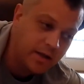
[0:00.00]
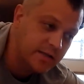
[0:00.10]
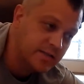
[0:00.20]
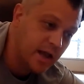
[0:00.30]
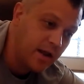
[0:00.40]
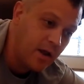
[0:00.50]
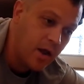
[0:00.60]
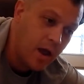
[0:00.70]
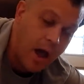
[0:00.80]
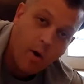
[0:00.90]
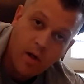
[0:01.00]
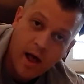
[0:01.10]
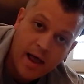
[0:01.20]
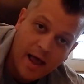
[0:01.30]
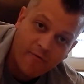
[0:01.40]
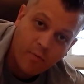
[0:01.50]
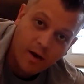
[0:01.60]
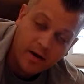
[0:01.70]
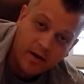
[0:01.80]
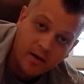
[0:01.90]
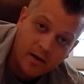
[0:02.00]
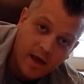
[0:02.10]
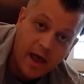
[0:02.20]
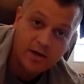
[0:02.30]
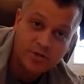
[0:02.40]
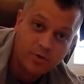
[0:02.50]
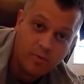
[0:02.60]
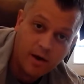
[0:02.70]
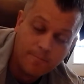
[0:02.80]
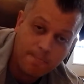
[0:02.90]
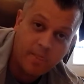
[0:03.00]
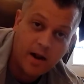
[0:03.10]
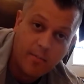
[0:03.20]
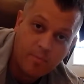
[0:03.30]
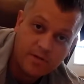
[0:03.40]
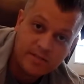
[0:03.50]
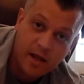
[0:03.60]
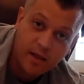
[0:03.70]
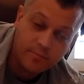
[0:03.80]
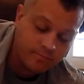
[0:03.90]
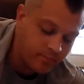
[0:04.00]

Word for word: He said, well, I have one, extra one, that I'm gonna be selling.